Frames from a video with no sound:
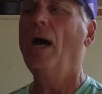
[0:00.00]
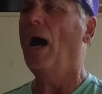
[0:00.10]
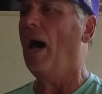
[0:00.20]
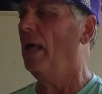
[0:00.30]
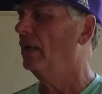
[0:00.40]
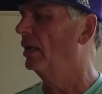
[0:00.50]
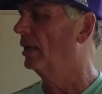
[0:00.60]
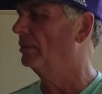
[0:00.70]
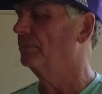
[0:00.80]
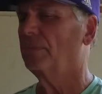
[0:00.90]

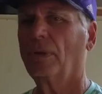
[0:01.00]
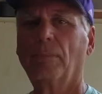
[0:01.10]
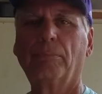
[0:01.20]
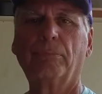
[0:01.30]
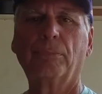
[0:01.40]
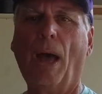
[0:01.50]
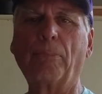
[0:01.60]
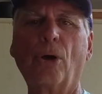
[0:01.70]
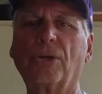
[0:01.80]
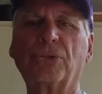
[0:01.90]

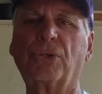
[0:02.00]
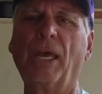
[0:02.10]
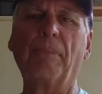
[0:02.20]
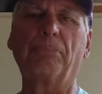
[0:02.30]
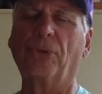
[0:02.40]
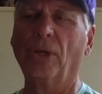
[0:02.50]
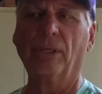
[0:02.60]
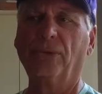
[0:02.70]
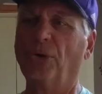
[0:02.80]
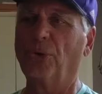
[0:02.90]
I'm gonna skip
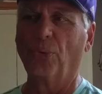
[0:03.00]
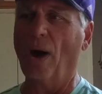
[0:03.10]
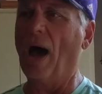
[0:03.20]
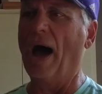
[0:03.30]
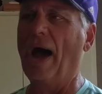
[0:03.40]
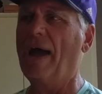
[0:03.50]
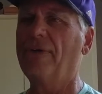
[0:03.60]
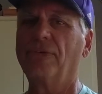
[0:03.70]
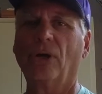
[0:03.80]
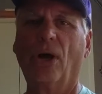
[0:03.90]
the
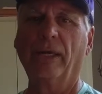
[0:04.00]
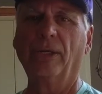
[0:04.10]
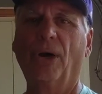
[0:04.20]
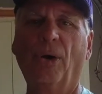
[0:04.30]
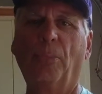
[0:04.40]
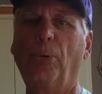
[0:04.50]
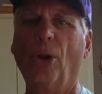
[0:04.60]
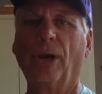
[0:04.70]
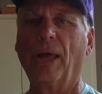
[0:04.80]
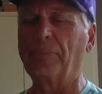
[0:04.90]
drive and, you know,
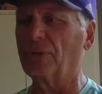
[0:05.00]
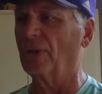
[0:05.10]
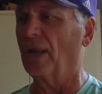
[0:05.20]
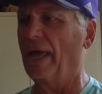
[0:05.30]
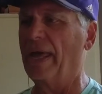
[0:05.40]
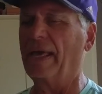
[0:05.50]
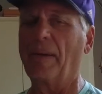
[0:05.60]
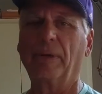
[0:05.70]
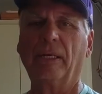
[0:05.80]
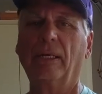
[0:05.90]
pulling up to the lake. I
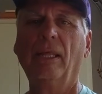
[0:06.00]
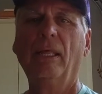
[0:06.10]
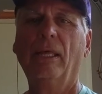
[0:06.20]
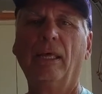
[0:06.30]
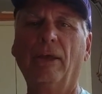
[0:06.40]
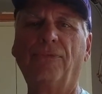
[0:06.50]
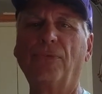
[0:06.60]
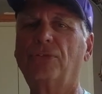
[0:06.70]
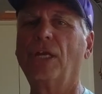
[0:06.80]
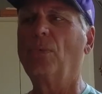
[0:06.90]
mean, if
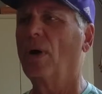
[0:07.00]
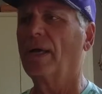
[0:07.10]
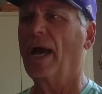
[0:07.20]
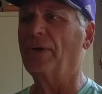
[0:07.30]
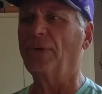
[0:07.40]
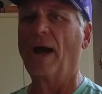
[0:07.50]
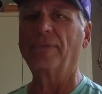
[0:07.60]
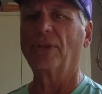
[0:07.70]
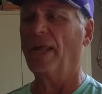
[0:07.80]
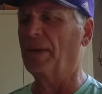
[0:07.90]
you've seen one guy drive
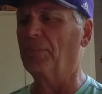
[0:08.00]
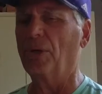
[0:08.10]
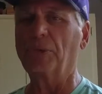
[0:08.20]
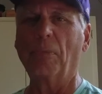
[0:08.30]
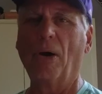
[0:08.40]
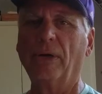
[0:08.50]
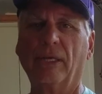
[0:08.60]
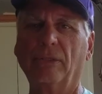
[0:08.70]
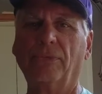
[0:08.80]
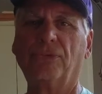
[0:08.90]
to the lake and put his boat
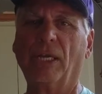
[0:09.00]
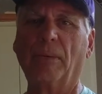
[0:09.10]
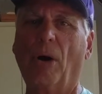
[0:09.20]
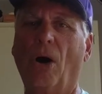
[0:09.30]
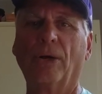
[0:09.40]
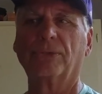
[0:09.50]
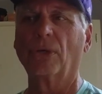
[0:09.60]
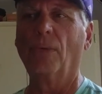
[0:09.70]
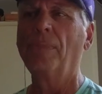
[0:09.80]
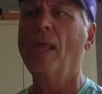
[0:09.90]
in, you've seen them all.
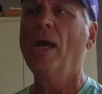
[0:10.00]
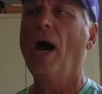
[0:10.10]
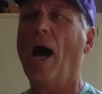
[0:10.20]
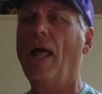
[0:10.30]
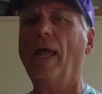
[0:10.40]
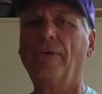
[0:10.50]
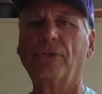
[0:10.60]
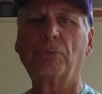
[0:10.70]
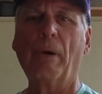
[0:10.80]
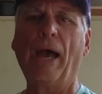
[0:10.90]
So I'll have
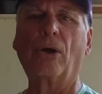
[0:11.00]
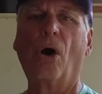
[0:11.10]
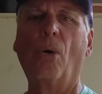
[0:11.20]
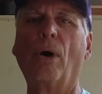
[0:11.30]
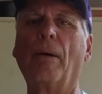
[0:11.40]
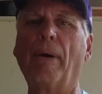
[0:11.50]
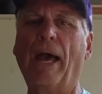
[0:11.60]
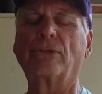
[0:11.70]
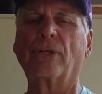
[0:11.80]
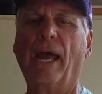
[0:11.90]
this back on when I'm
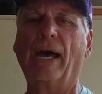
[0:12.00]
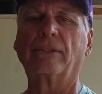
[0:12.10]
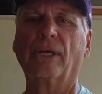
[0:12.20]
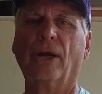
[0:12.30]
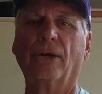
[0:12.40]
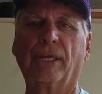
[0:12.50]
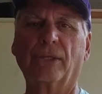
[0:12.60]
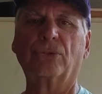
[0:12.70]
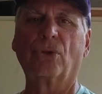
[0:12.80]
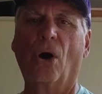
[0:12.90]
actually out there and
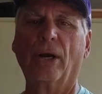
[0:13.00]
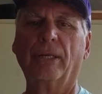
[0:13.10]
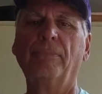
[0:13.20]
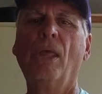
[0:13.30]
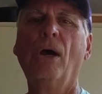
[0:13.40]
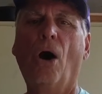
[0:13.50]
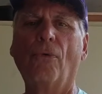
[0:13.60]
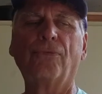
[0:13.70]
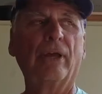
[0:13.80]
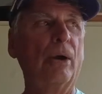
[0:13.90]
get started.
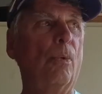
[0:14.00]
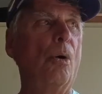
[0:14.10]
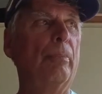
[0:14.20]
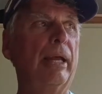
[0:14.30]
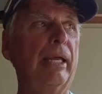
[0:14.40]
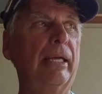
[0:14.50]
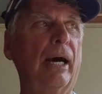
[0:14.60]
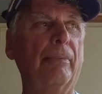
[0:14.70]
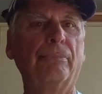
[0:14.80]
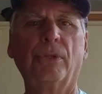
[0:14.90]
Hopefully it won't be,
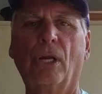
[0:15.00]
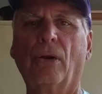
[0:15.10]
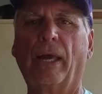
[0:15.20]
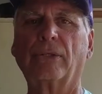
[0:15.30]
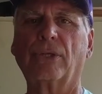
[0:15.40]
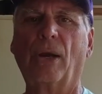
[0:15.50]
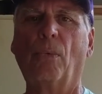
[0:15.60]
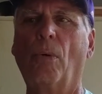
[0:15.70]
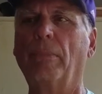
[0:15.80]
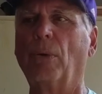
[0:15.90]
you know, like I say, it
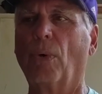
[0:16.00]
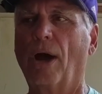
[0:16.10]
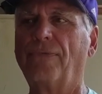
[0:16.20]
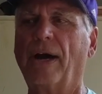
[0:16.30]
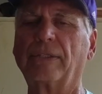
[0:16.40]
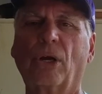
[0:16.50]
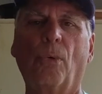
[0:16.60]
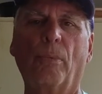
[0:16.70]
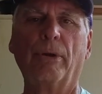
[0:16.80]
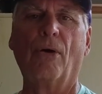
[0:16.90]
won't be rough out there, it
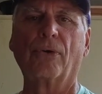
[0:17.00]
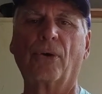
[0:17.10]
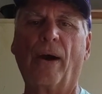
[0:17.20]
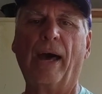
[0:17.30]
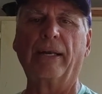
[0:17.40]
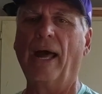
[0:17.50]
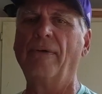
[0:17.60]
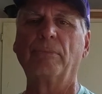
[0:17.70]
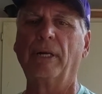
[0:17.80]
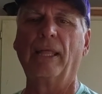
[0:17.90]
won't be overcrowded. I
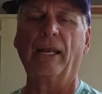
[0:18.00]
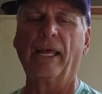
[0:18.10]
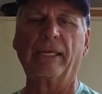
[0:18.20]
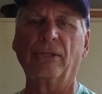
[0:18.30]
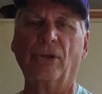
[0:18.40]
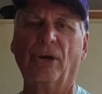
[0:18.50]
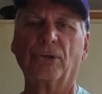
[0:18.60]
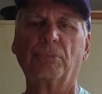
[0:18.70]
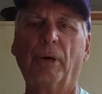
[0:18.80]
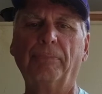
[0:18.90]
haven't been to that lake in
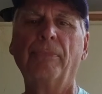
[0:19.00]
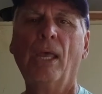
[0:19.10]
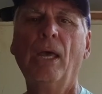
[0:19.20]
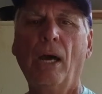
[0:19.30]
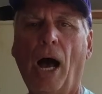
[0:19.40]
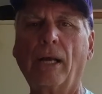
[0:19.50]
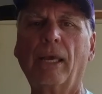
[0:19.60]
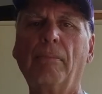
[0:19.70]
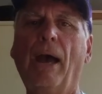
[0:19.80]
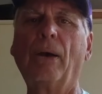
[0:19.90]
years, but I'll
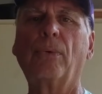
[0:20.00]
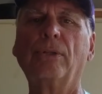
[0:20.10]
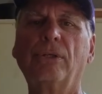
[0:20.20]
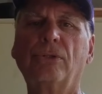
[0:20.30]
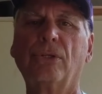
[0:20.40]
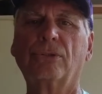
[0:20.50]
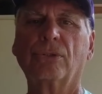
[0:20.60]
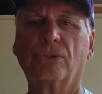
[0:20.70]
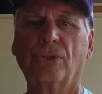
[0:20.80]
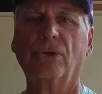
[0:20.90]
get back with you just
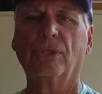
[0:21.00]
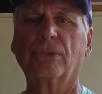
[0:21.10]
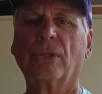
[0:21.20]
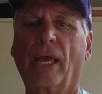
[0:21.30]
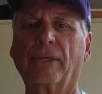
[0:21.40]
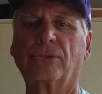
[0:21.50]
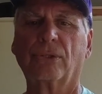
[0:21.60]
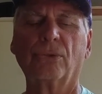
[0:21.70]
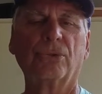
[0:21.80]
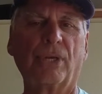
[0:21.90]
as soon
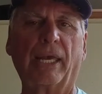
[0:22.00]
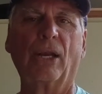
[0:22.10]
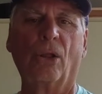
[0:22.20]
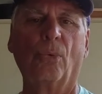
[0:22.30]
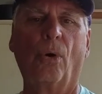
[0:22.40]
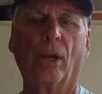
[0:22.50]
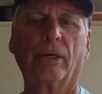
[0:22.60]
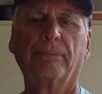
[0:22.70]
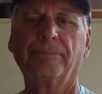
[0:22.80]
as I get on the water.